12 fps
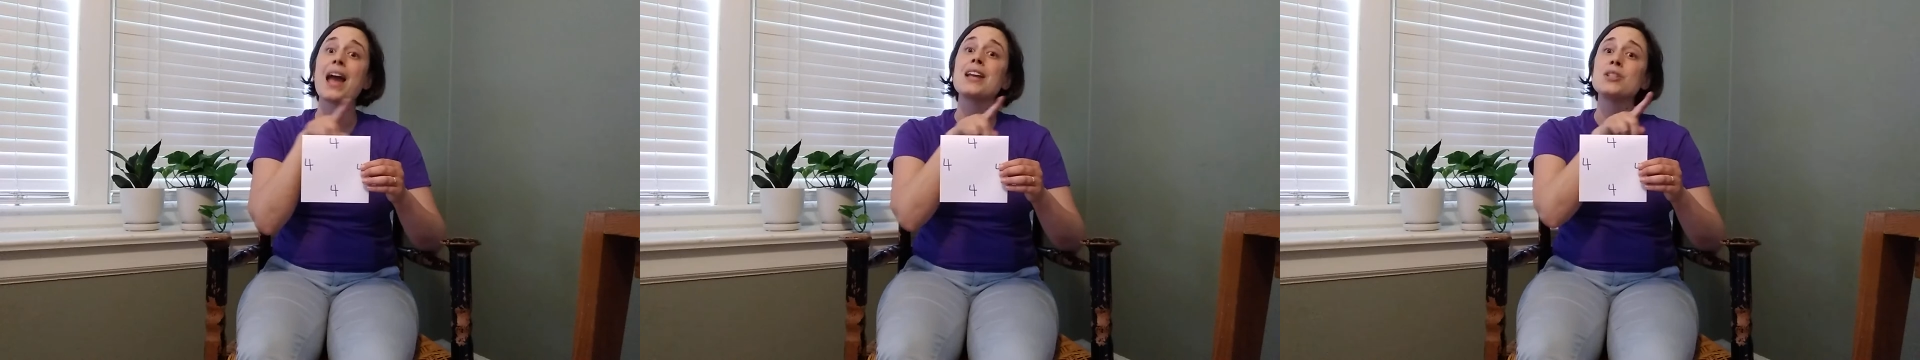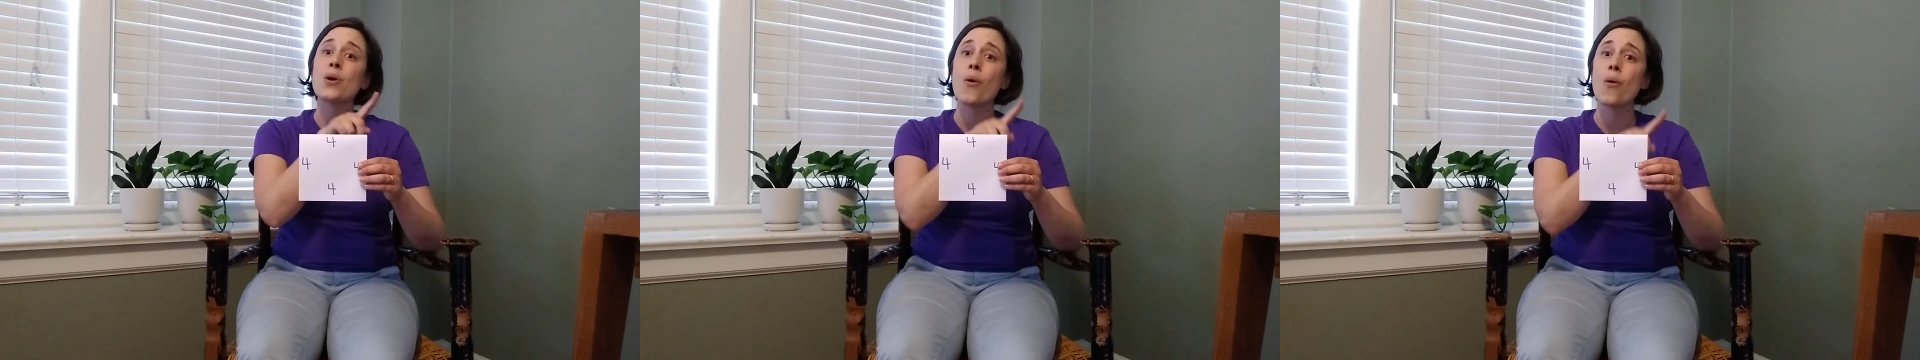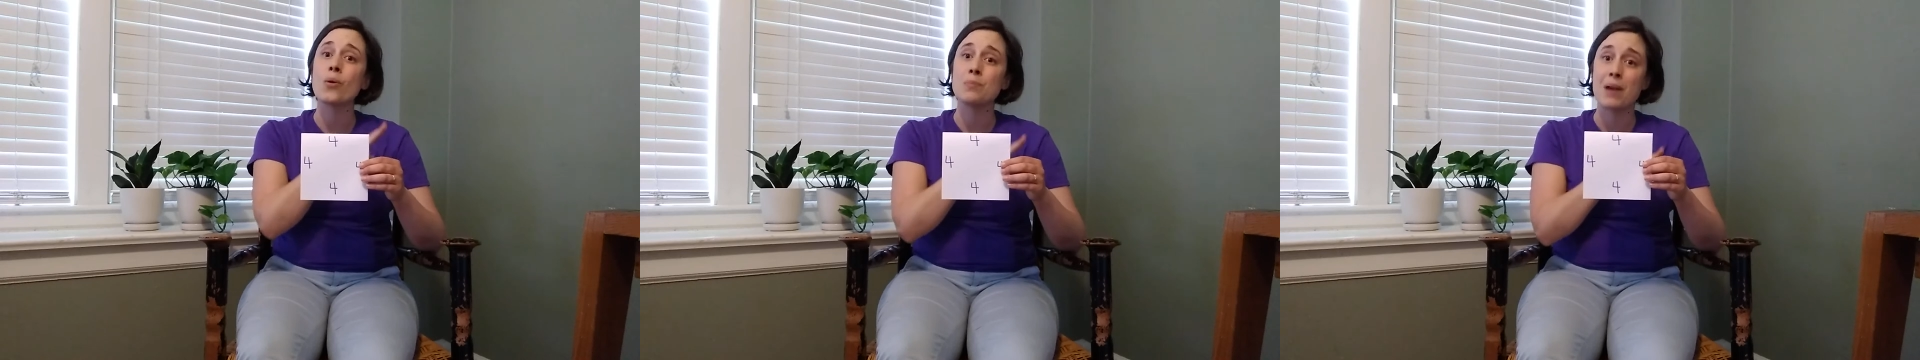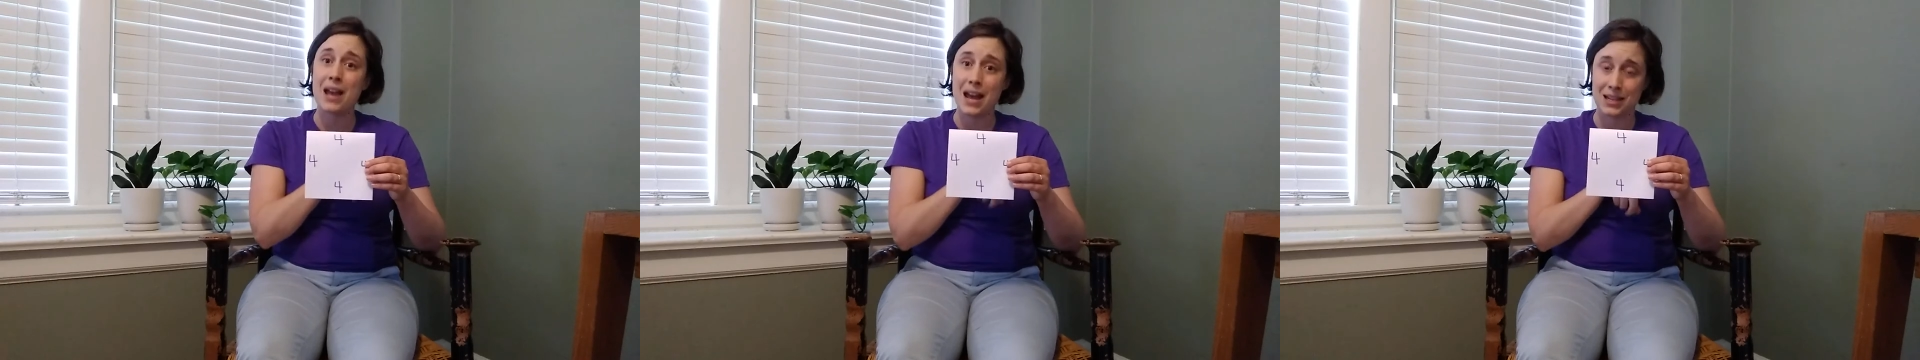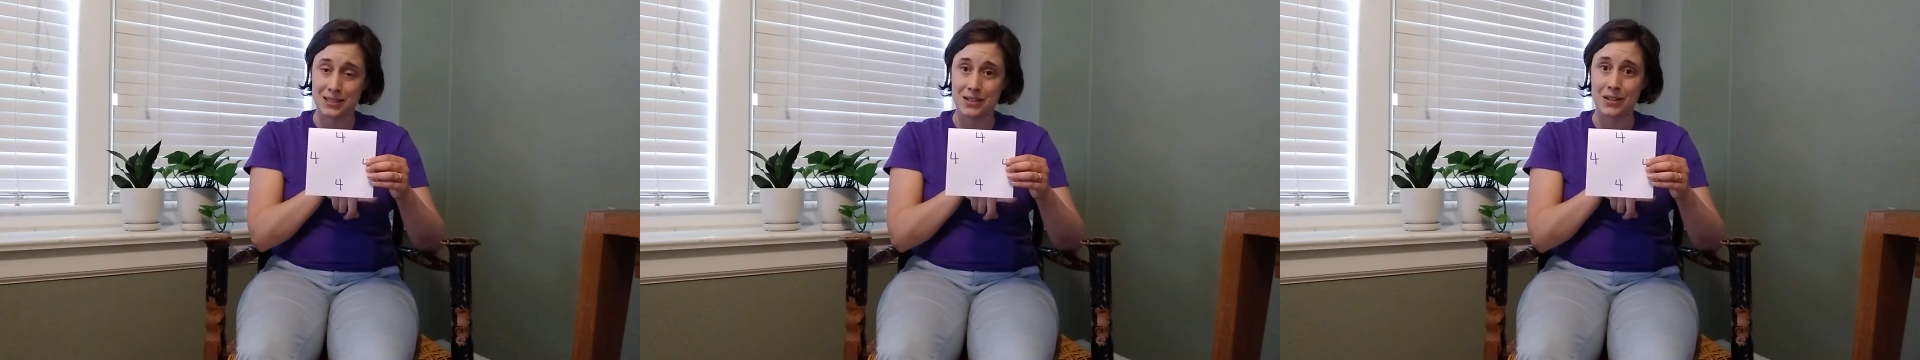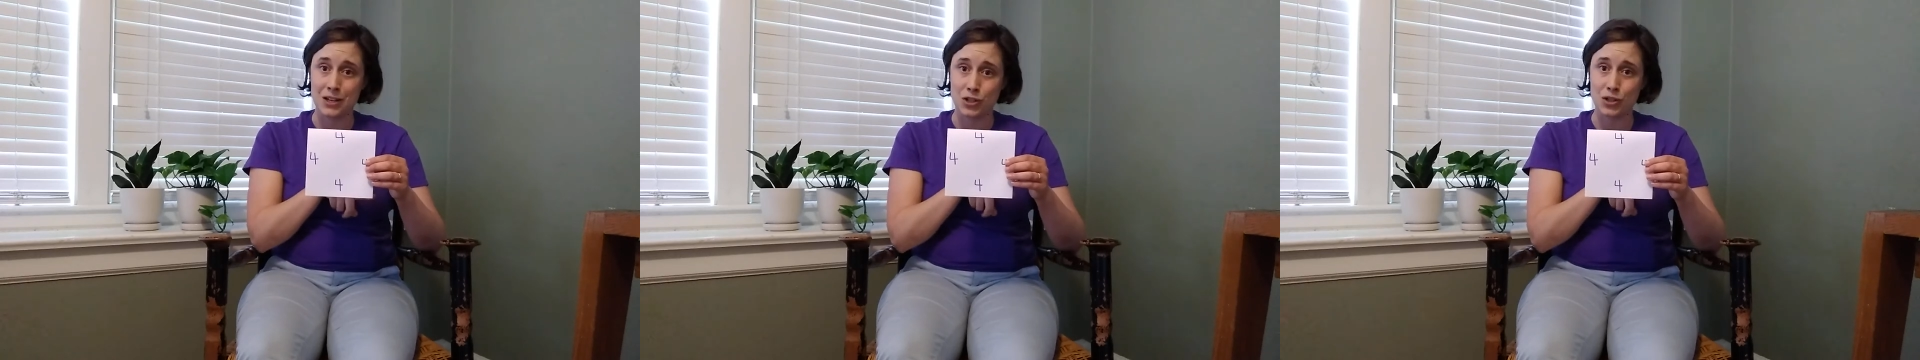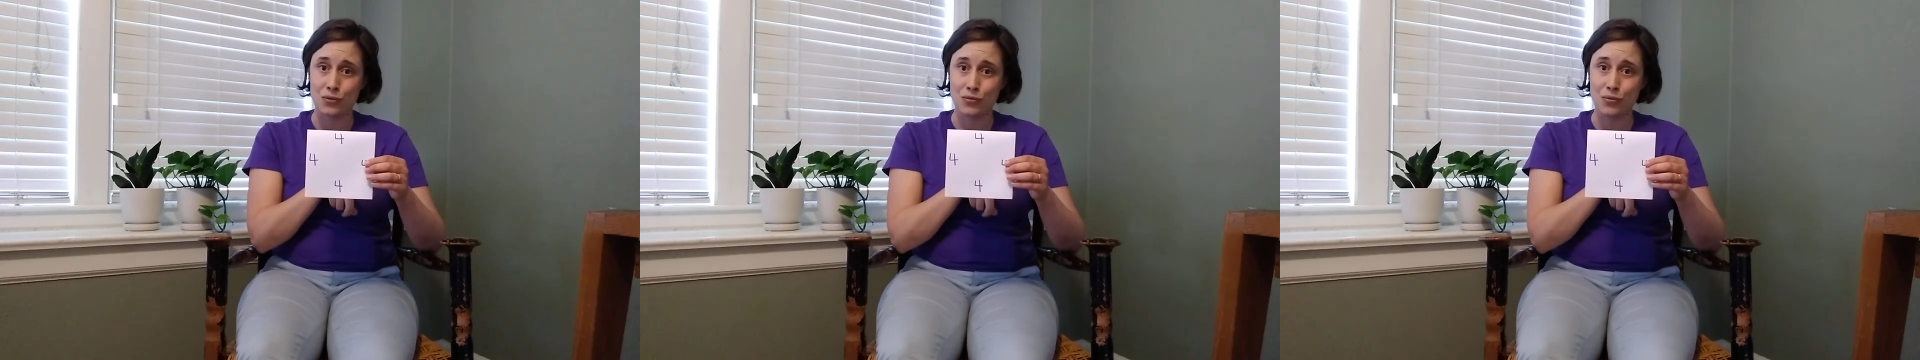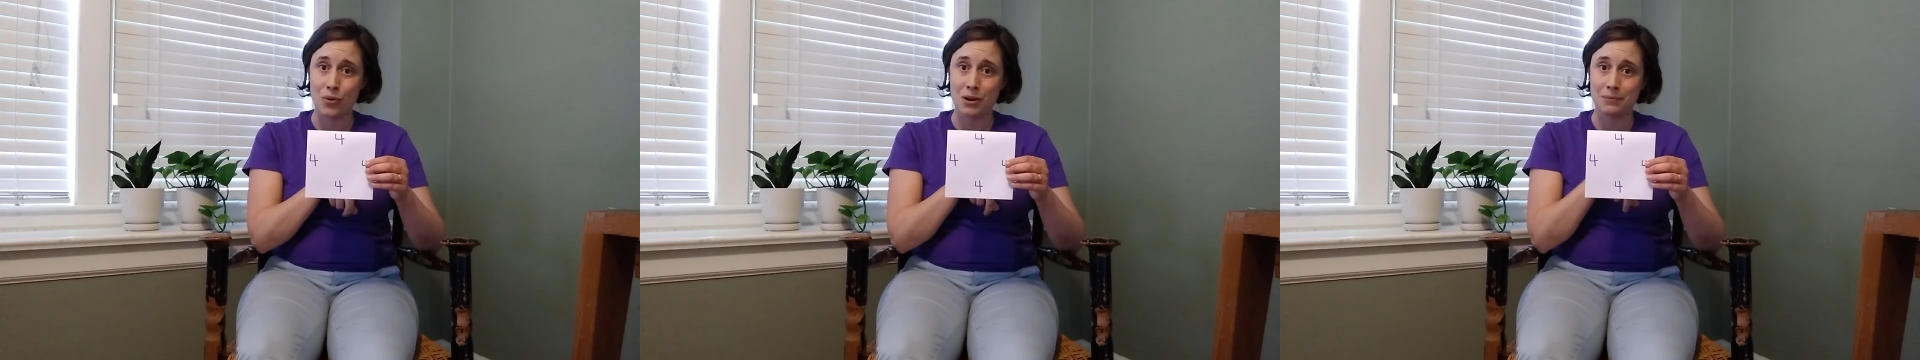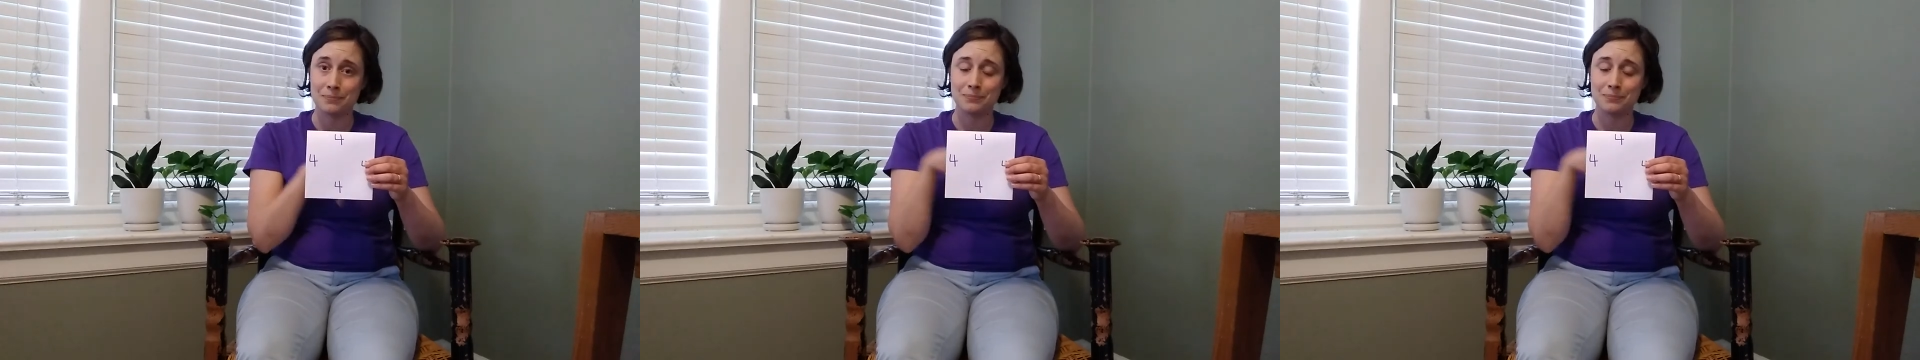and to hold my exhalation for.